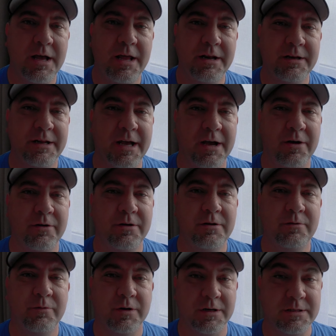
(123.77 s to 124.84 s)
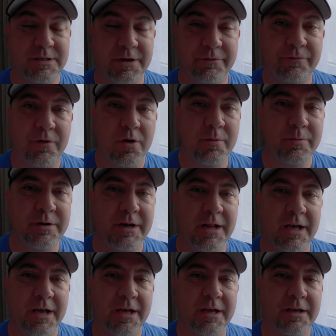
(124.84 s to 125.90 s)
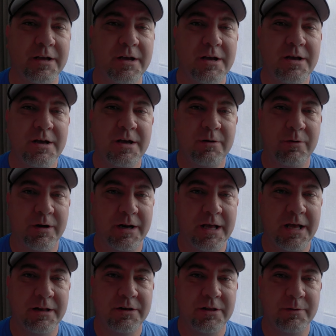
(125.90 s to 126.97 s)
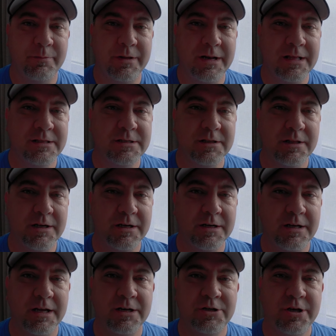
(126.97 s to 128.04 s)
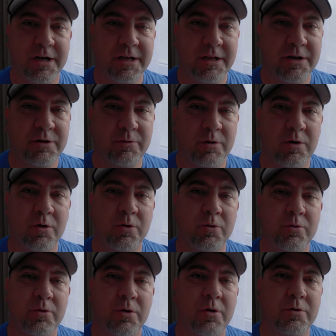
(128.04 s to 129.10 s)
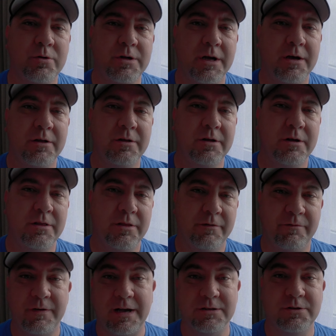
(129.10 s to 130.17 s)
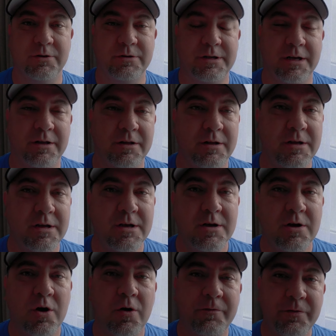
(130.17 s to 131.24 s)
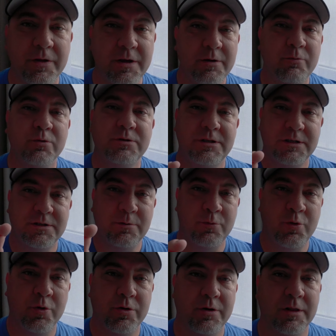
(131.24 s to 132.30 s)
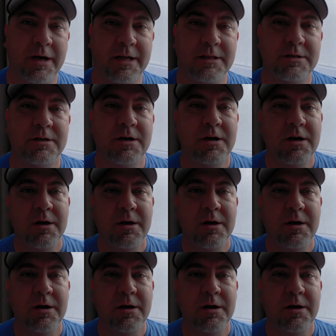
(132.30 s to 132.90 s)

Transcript: Heading down, we're going to see a farm today. We're going to head to the peninsula and check into our whole hotel, the Fosshotel. Hopefully, we'll see some northern lights.